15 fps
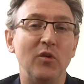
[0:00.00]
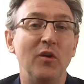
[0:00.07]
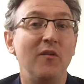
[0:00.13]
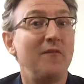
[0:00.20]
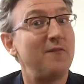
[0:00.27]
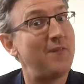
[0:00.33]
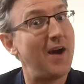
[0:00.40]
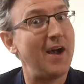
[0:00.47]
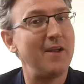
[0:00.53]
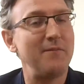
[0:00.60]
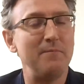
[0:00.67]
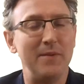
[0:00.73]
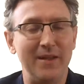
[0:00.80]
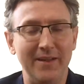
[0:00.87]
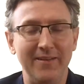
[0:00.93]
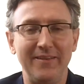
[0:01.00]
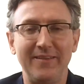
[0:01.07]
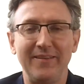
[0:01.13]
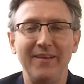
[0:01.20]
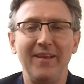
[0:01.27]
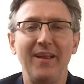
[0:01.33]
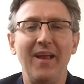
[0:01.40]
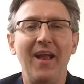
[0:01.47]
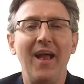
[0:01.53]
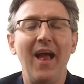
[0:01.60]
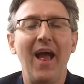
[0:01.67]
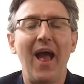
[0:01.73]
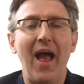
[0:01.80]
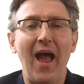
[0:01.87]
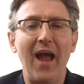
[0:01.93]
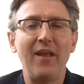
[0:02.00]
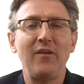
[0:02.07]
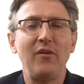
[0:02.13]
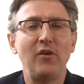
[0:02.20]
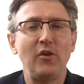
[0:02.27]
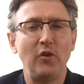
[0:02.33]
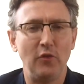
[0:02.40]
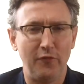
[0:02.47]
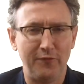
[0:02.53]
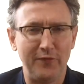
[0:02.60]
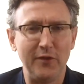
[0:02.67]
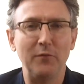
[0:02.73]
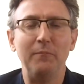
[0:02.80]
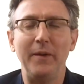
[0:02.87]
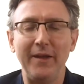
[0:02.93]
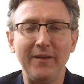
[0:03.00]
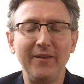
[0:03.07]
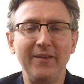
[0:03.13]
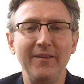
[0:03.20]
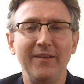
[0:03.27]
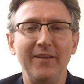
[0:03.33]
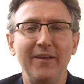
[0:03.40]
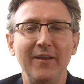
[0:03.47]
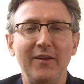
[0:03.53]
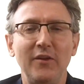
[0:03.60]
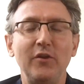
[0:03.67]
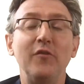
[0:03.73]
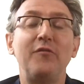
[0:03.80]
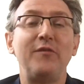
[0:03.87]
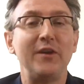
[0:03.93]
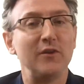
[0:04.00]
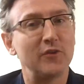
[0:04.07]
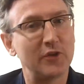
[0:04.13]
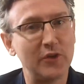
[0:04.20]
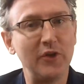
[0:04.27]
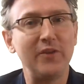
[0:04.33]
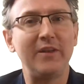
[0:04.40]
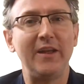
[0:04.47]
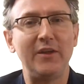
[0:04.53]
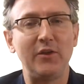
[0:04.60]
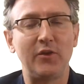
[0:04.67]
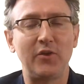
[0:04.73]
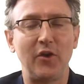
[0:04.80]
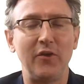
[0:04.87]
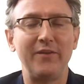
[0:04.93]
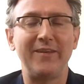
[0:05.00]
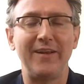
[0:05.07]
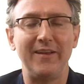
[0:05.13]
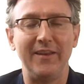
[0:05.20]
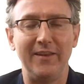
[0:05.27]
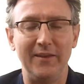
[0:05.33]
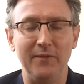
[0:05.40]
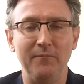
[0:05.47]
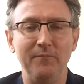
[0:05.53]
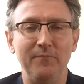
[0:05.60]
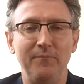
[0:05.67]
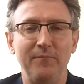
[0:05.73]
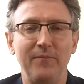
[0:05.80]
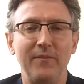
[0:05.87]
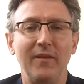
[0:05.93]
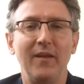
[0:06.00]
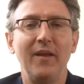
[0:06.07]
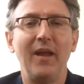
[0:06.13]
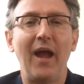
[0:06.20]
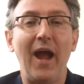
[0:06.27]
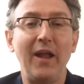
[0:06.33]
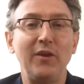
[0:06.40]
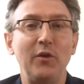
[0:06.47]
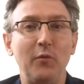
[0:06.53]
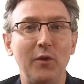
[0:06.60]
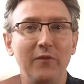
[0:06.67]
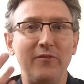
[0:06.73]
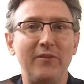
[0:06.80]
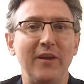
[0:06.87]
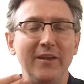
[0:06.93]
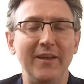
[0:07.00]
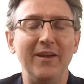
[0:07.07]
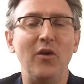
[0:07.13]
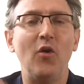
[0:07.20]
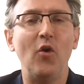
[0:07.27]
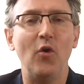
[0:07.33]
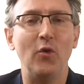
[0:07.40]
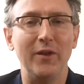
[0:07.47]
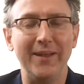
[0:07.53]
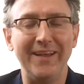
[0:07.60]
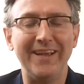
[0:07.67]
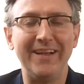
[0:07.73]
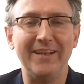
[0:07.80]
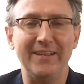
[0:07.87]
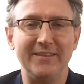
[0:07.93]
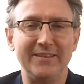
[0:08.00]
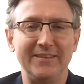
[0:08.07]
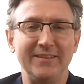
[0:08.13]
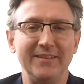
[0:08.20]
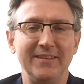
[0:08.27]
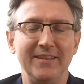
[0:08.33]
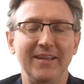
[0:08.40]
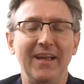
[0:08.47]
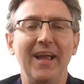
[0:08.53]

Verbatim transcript: four, five minutes, and you'll feel better. You'll feel good that you contacted them, and you will have done it all in English.